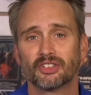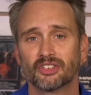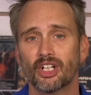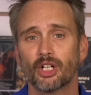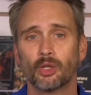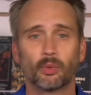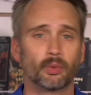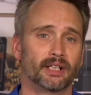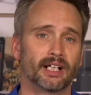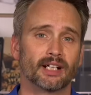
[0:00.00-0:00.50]
So
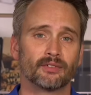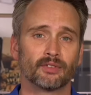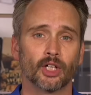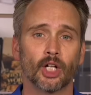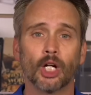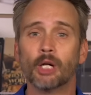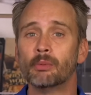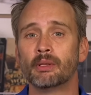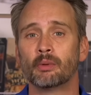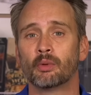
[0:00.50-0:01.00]
whenever
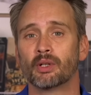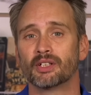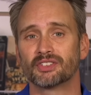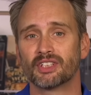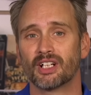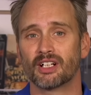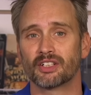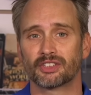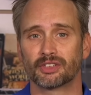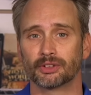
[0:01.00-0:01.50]
Obi-Wan
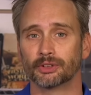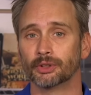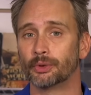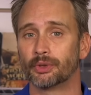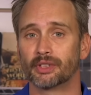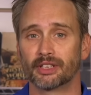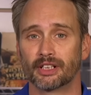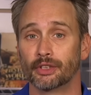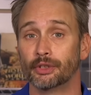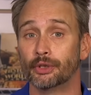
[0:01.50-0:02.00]
talks to
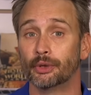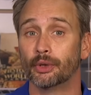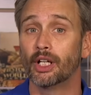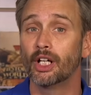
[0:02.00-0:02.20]
Luke in A New